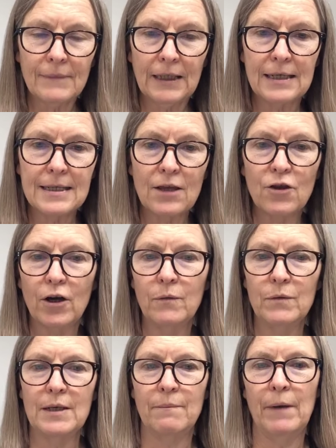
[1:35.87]
because I thought
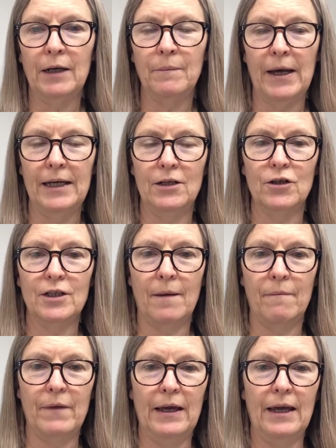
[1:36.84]
it was a bug bite or
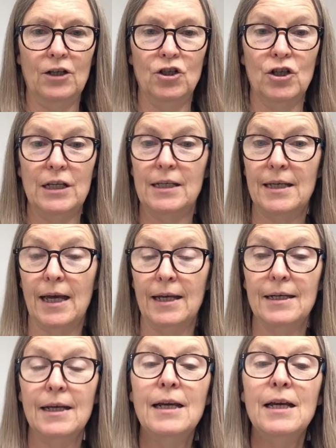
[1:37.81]
something. And she
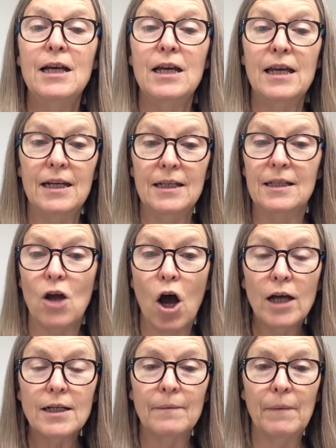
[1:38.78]
said, It is
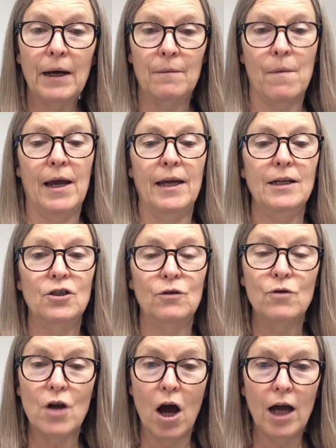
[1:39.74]
not a bug bite.
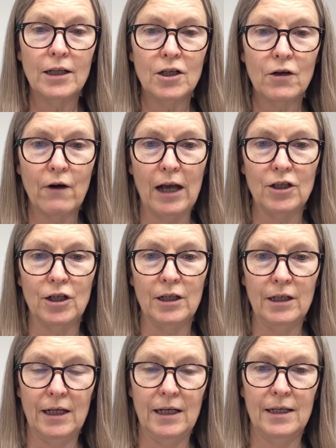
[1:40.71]
Do not scratch
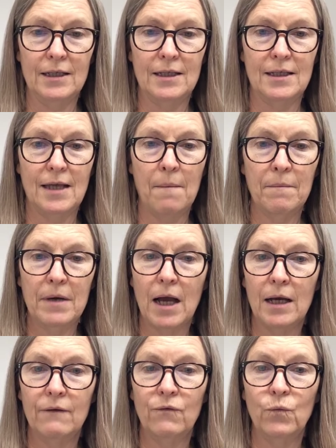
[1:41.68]
it. It is some
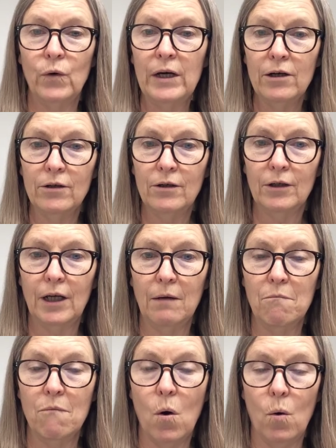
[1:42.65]
kind of weird
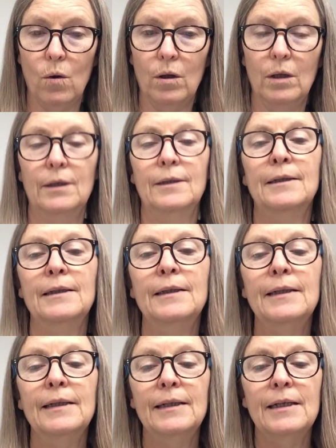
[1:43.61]
looking mole.
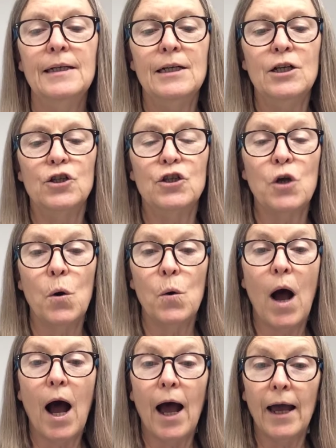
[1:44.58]
So
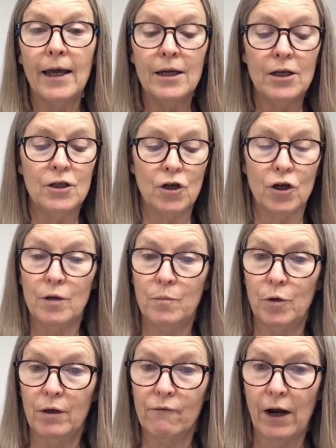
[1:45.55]
I started
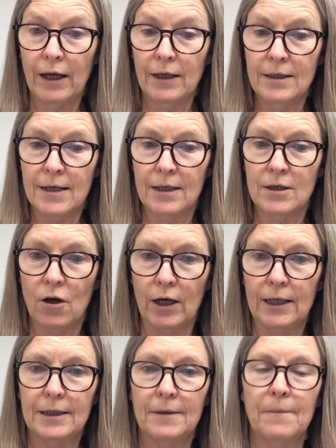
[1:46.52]
putting frankincense on
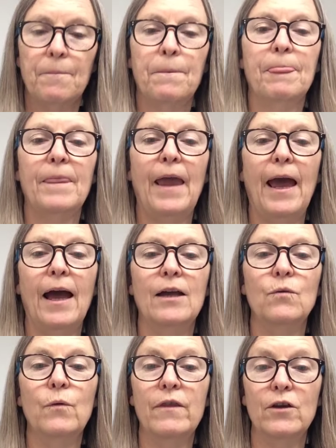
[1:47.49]
it.
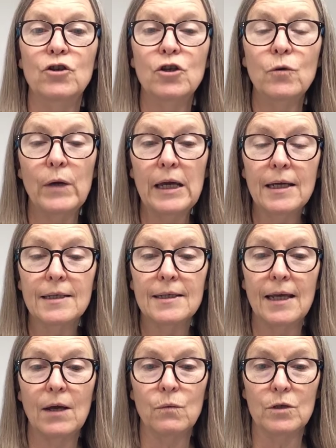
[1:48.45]
And within two weeks,
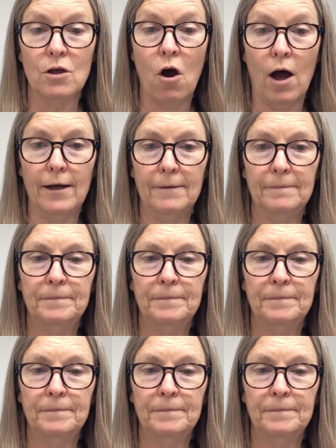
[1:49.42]
it was gone.